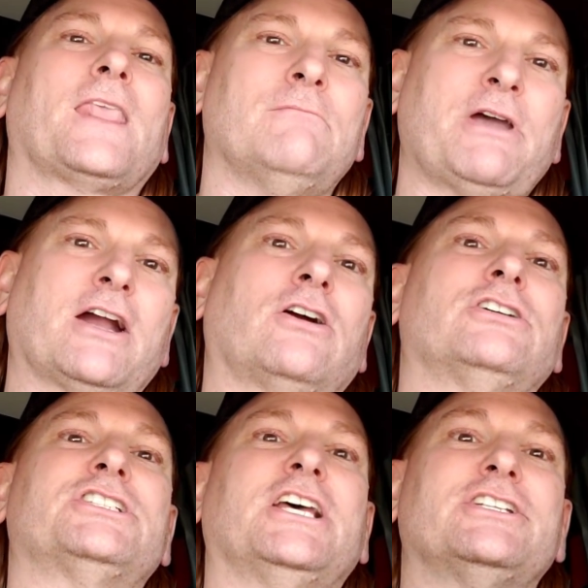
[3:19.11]
and
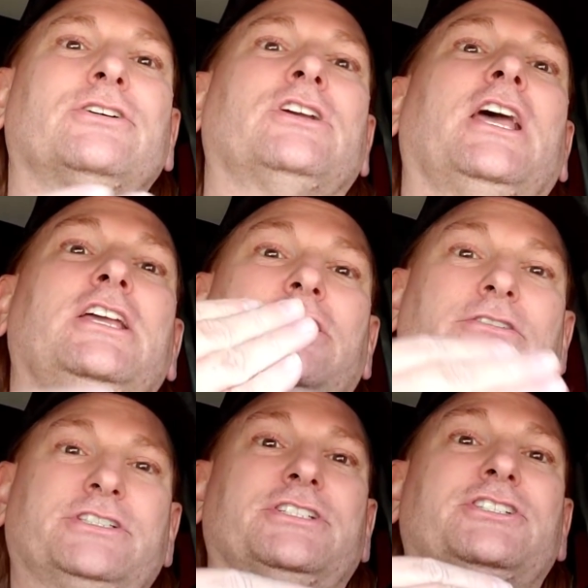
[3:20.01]
PACCAR says, okay,
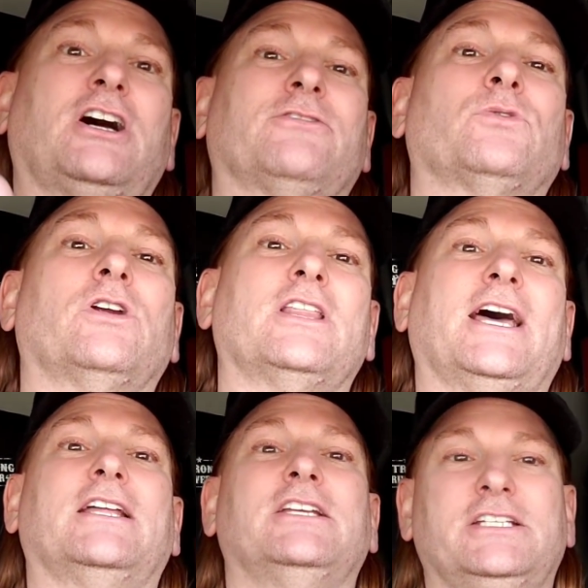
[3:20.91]
here's the software
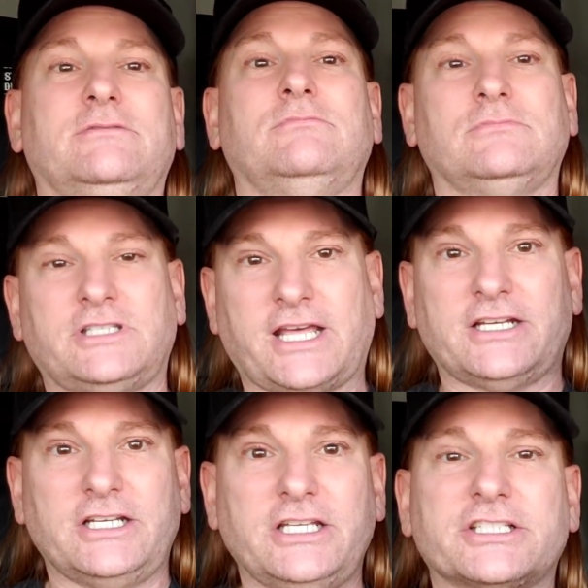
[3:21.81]
that it
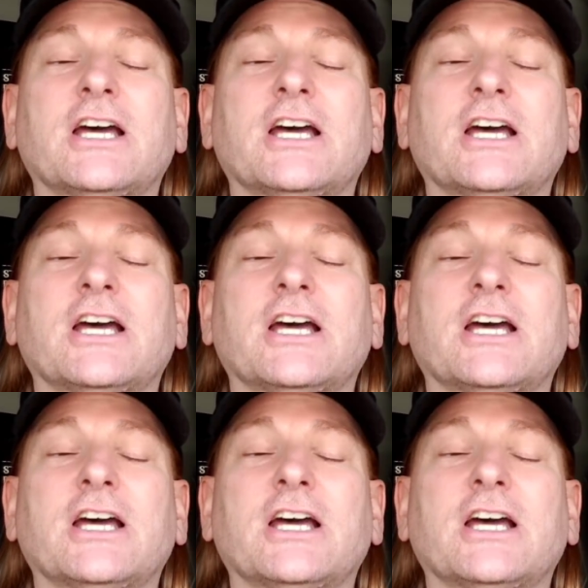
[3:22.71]
needs.